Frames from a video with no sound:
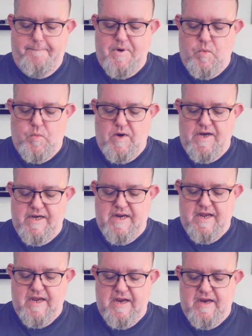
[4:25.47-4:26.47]
but one
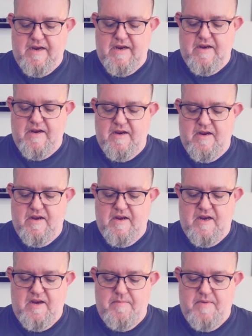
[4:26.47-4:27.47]
day
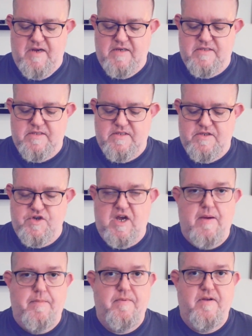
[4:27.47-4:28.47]
he must
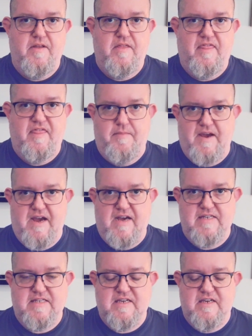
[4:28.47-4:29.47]
drop the
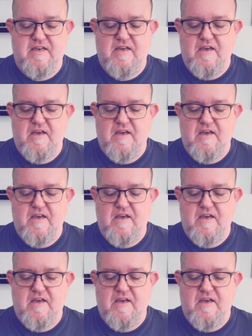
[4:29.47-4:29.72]
mask.